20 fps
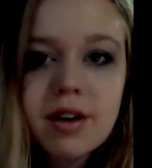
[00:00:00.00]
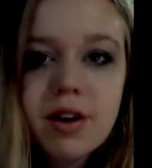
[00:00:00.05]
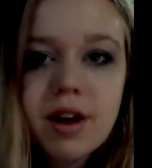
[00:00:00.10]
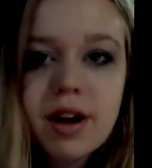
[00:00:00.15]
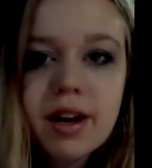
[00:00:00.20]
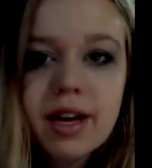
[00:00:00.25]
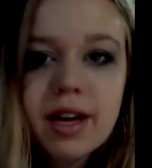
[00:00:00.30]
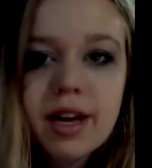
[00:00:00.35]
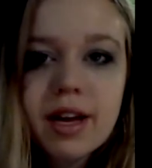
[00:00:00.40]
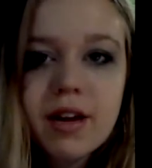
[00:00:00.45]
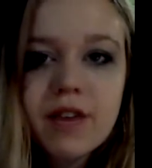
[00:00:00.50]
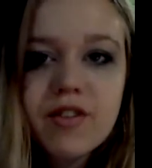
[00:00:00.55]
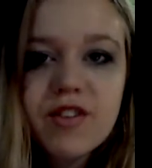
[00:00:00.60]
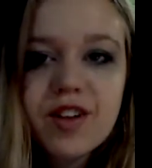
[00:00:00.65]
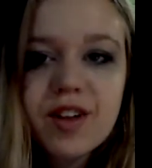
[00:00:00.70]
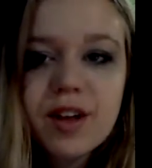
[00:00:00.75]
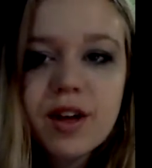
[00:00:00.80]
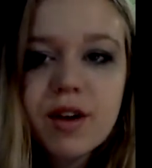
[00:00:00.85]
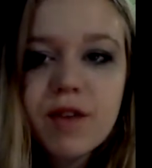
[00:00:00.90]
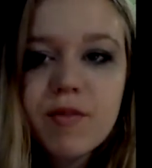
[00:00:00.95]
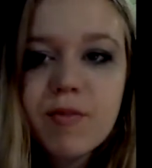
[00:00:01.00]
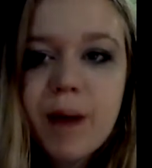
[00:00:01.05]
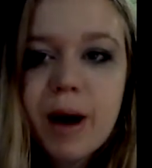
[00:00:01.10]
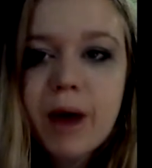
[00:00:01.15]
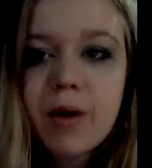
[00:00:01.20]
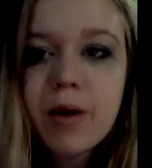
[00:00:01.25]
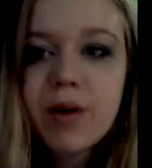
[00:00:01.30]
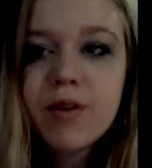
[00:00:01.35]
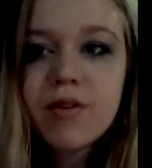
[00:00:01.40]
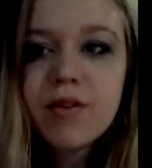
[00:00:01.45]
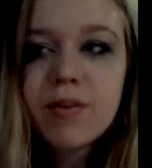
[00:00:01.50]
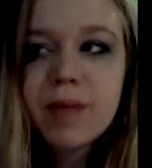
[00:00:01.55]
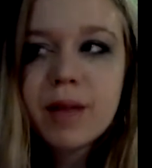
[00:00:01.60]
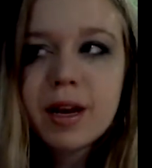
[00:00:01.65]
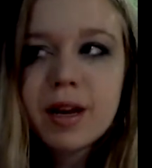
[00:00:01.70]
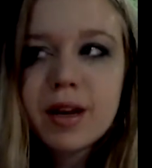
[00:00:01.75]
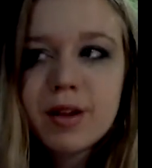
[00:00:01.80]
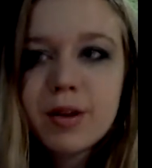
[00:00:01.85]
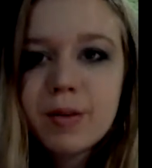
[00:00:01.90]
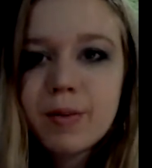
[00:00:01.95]
getting a feeling of power from that
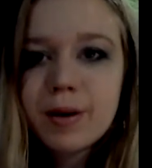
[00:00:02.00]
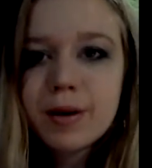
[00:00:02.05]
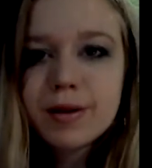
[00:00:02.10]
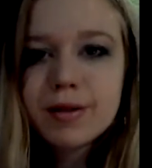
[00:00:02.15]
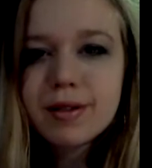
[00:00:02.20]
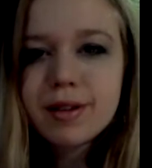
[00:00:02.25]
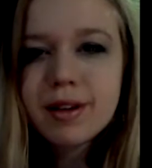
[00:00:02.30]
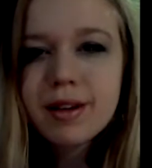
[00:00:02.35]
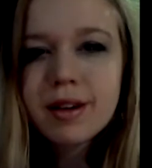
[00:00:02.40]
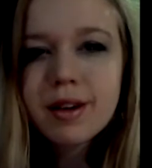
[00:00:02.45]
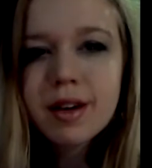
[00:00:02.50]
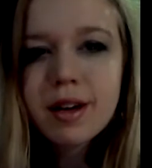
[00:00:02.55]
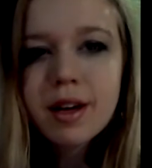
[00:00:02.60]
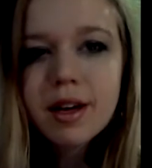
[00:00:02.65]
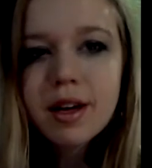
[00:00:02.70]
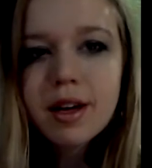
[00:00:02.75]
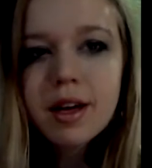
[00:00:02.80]
other person.